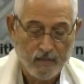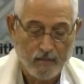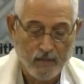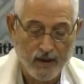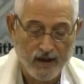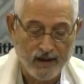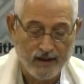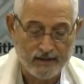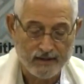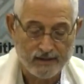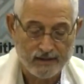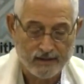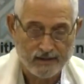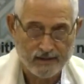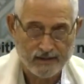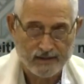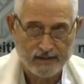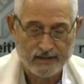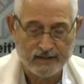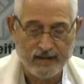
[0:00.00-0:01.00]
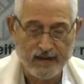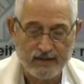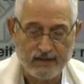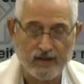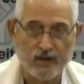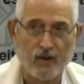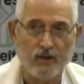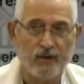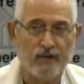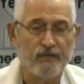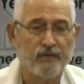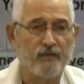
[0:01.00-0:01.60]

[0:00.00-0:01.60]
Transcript: but is that the only